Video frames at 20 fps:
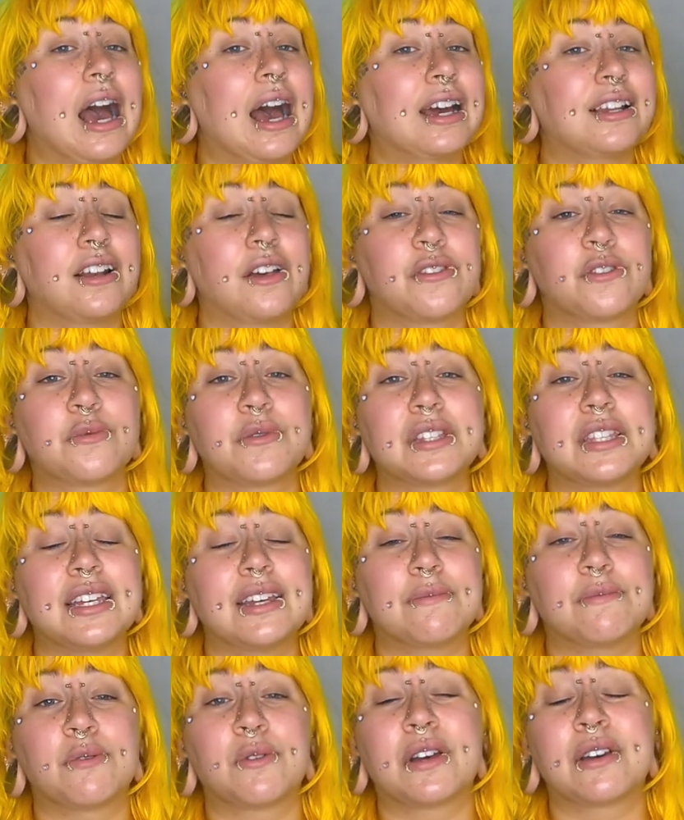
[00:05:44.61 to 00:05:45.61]
Another really
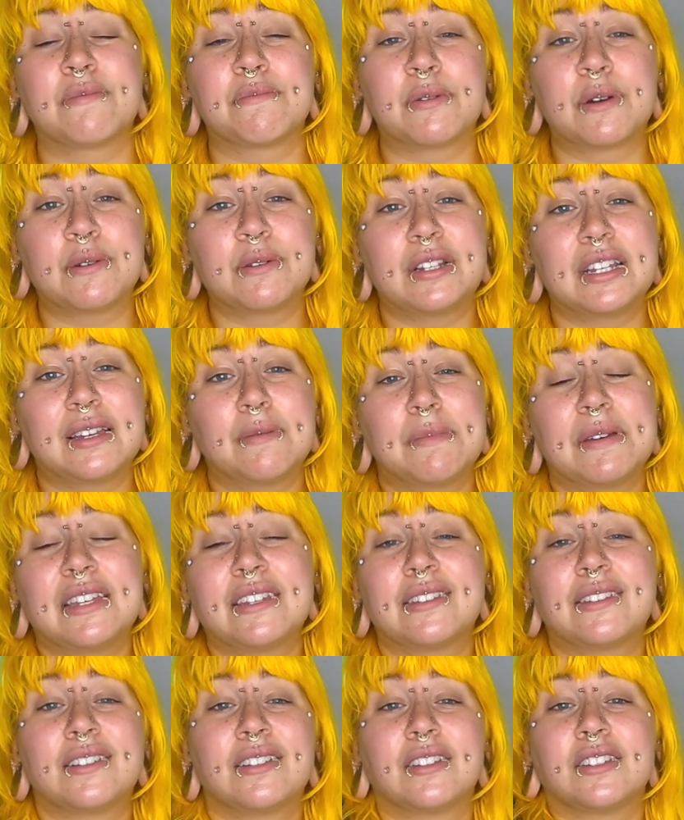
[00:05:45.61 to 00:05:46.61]
important pro tip
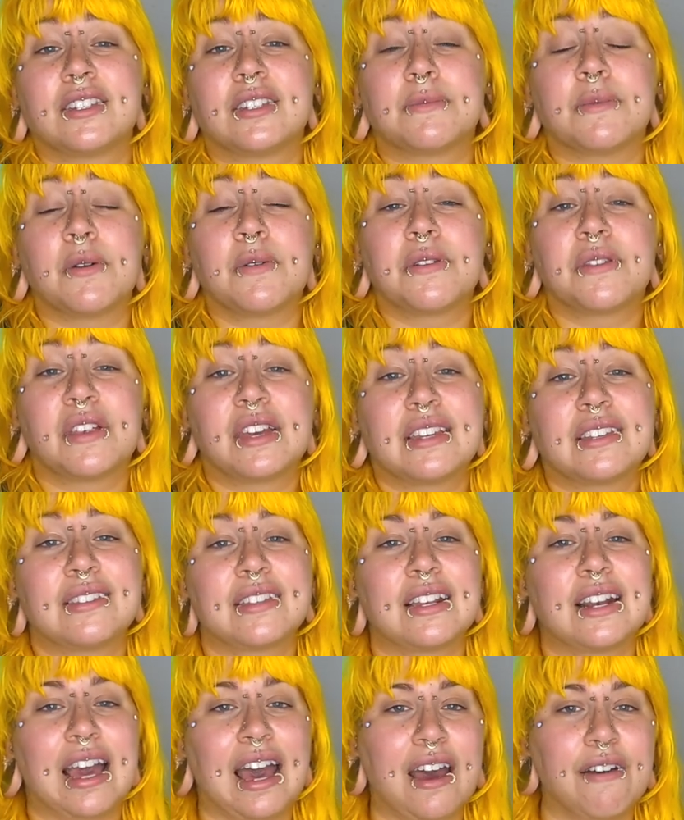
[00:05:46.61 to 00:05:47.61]
is to smoke things
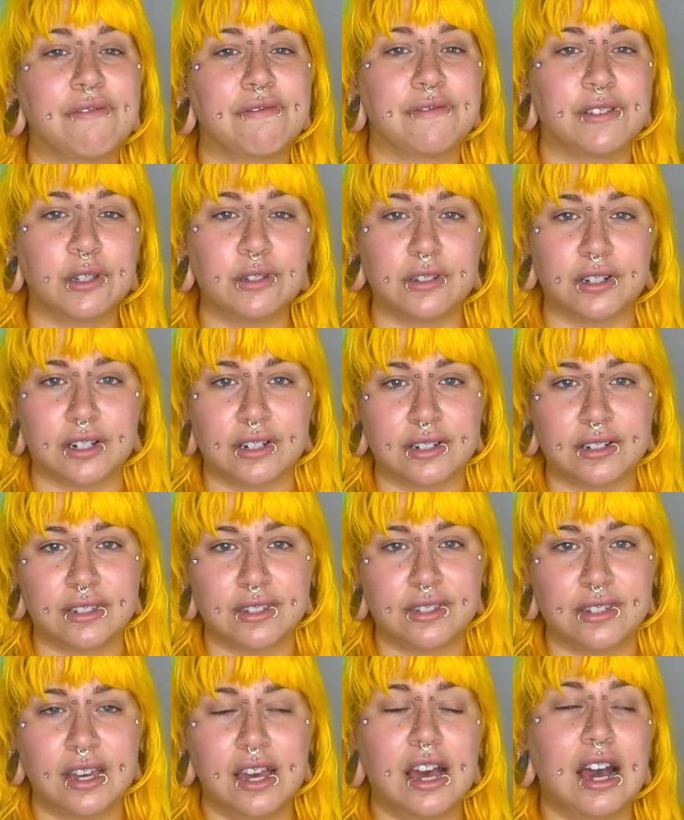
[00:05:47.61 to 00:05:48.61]
that have
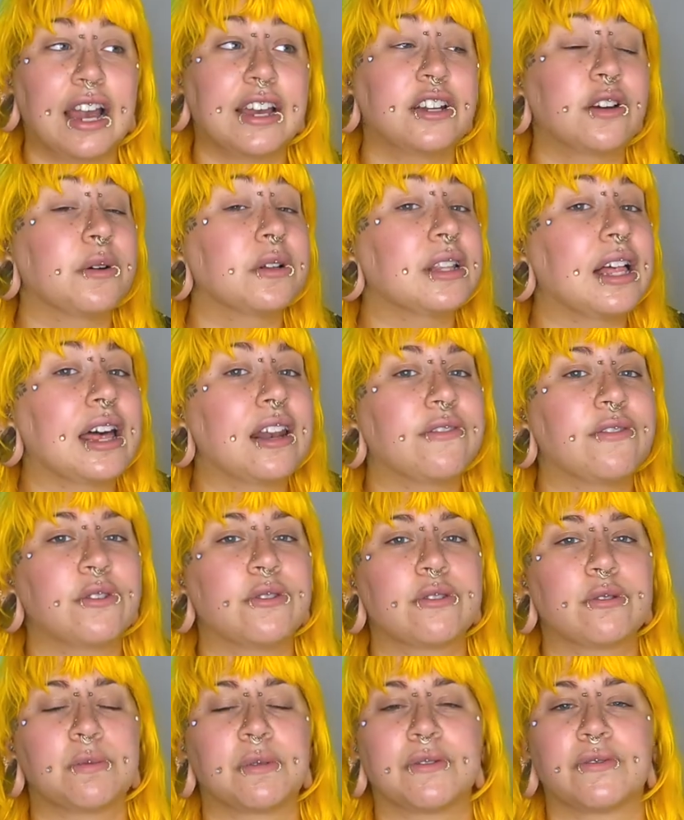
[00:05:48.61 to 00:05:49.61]
filters. I know a lot of
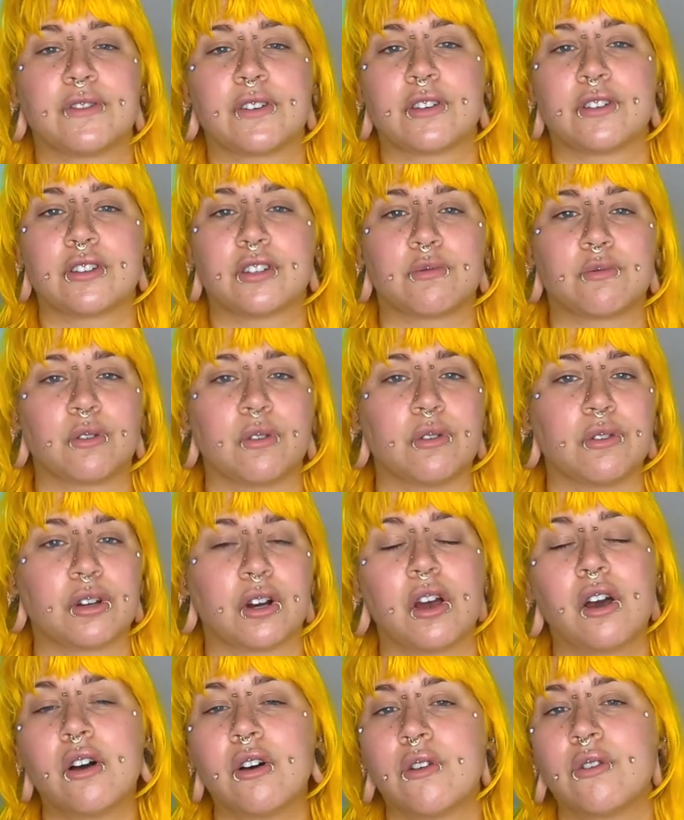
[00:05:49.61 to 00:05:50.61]
folks prefer to roll
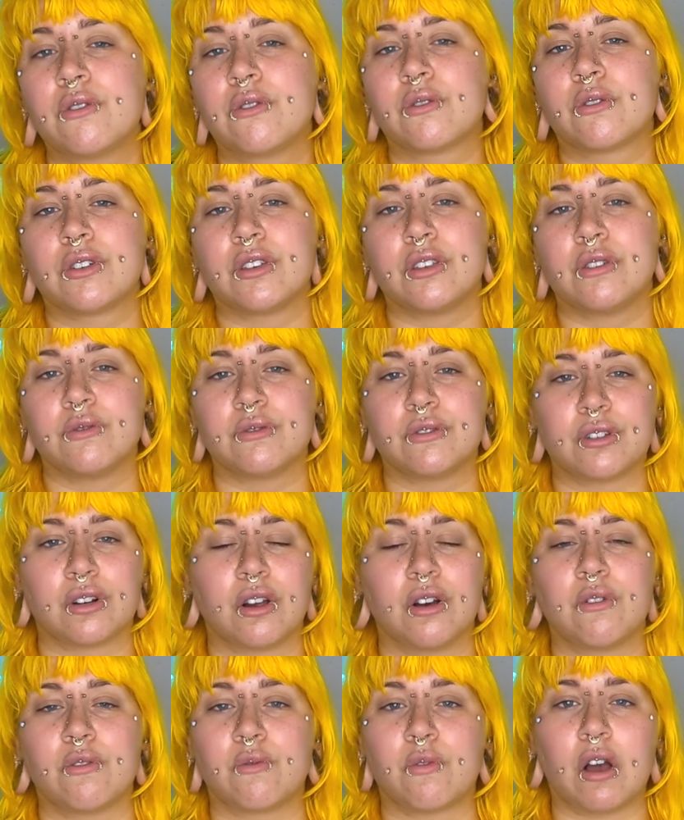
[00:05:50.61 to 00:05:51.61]
their own or use their
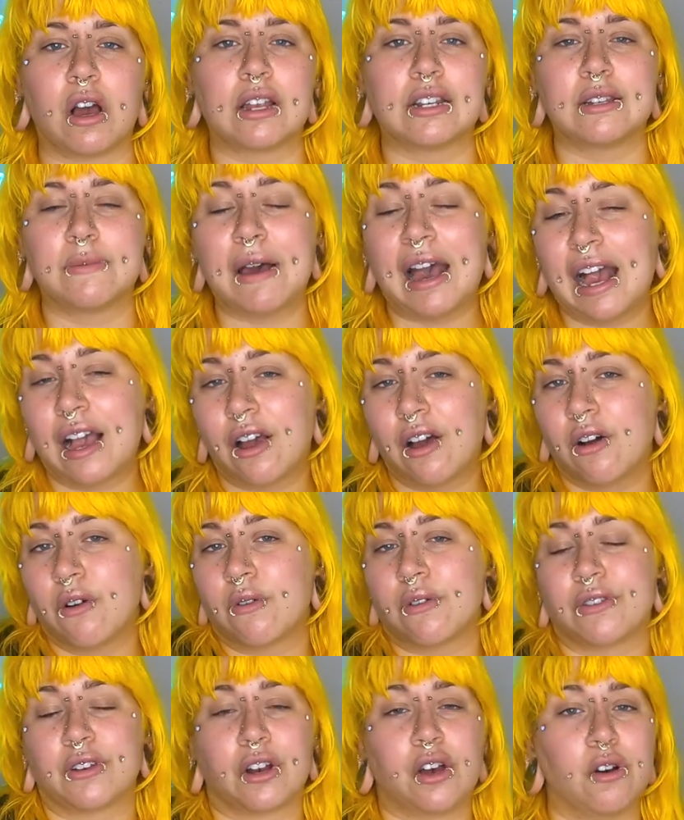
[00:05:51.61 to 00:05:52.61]
own raw tobacco
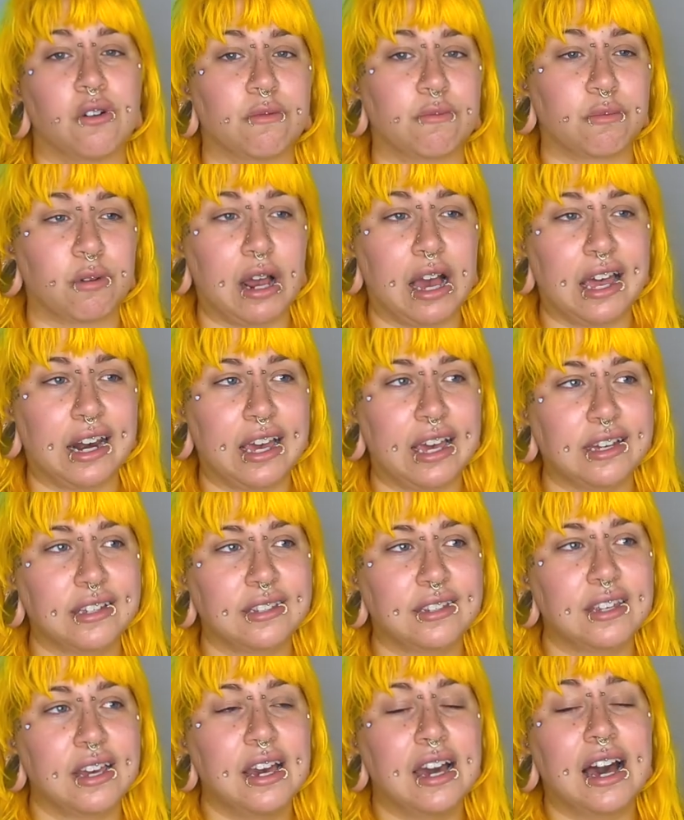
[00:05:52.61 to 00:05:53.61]
or their own
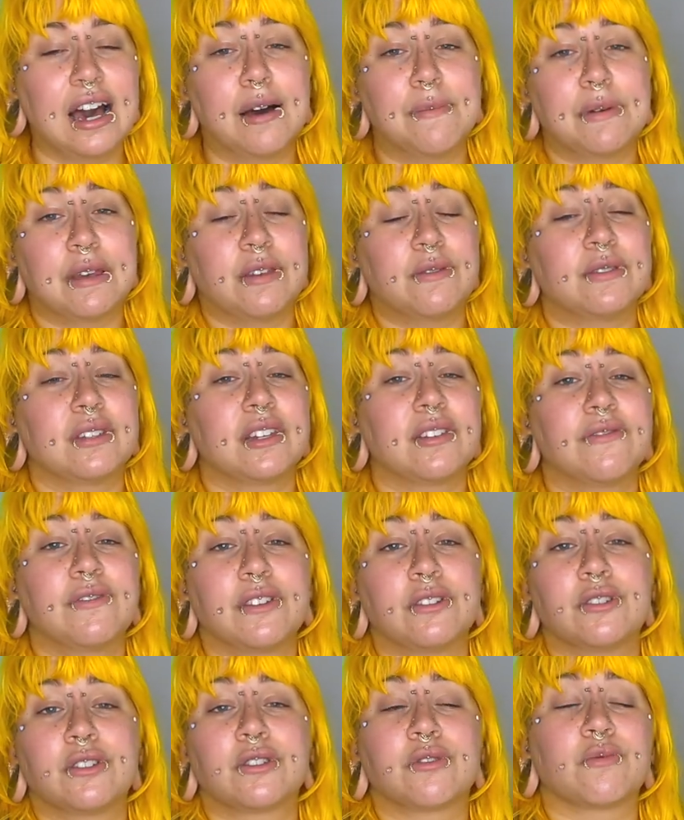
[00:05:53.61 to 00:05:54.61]
products, um, but using a
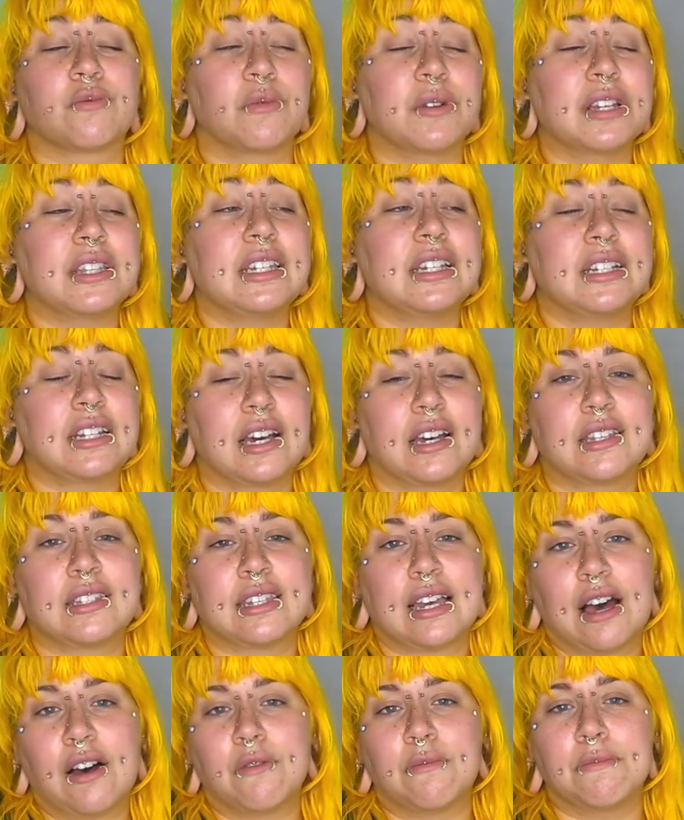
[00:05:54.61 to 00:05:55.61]
filter really does
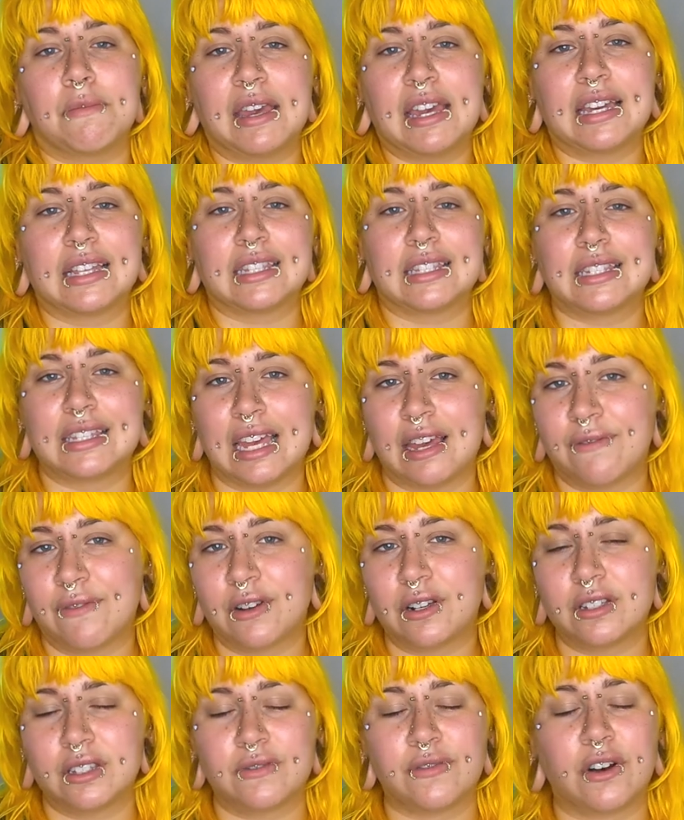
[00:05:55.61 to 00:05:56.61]
help make it
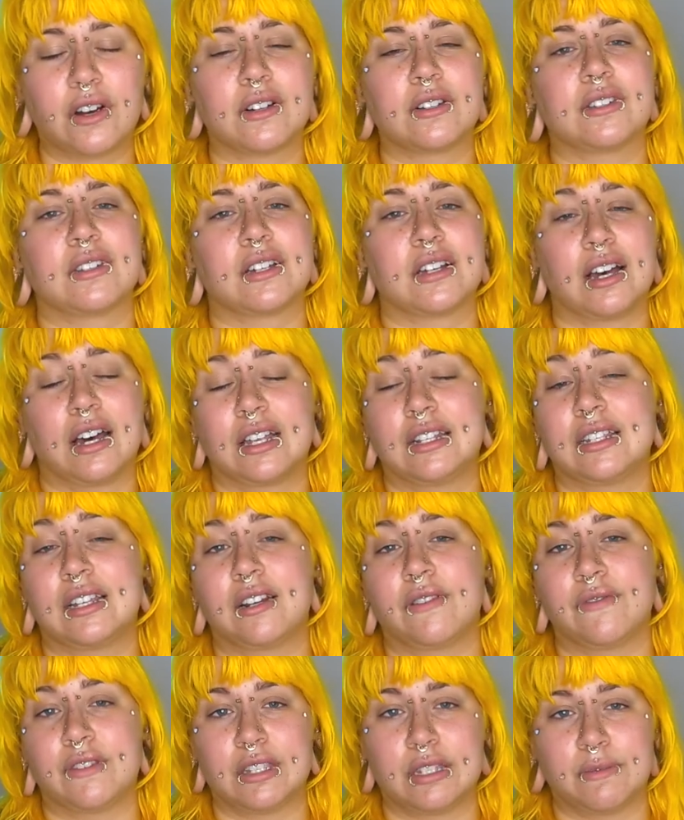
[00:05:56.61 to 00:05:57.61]
safer as far as the content
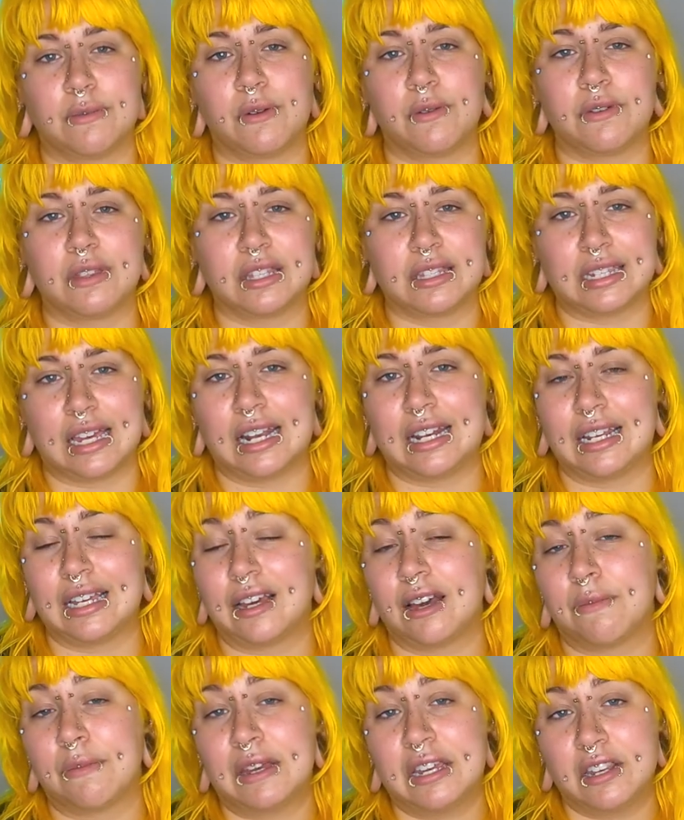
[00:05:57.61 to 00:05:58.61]
of the smoke that's ending
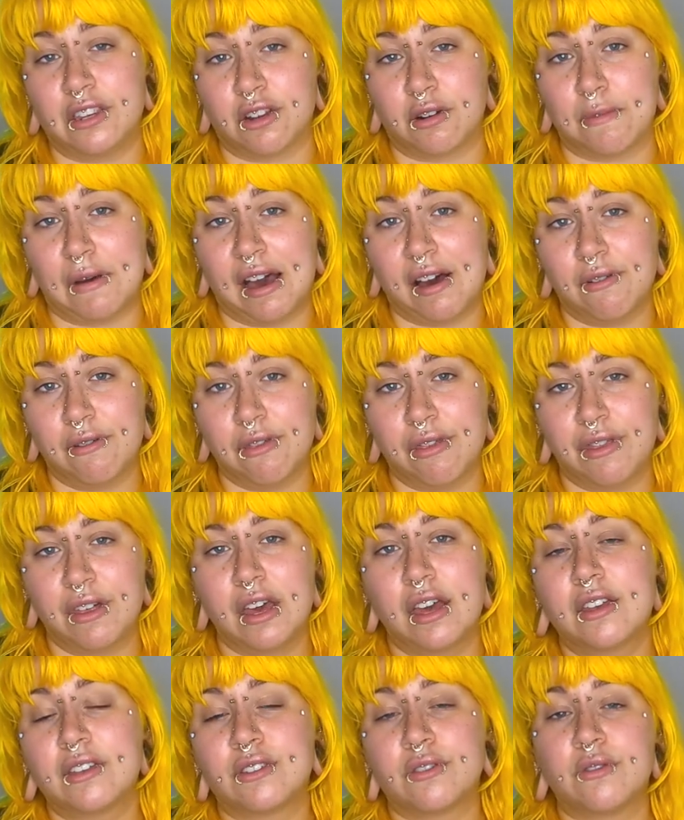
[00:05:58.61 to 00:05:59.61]
up in your mouth.
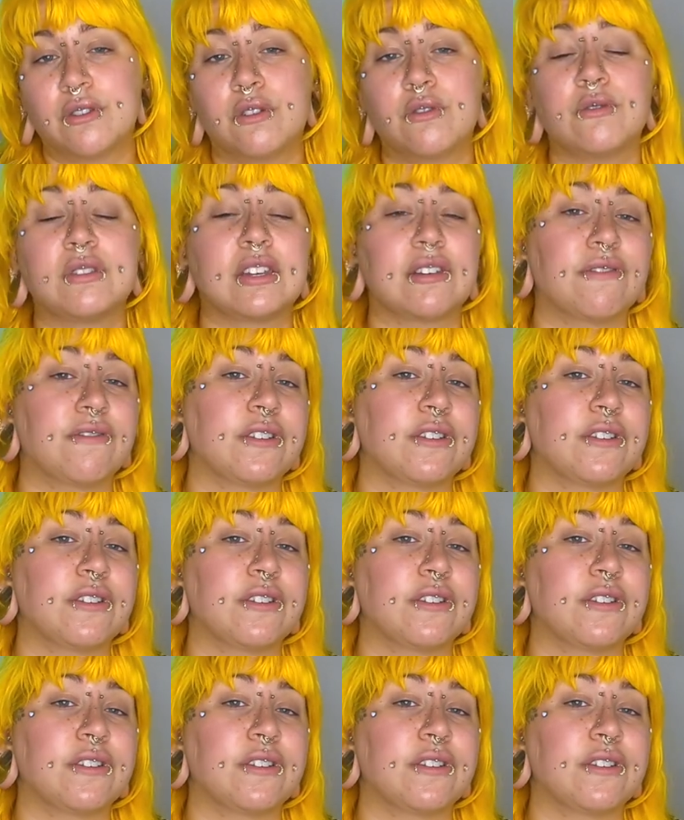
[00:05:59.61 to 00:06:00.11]
So using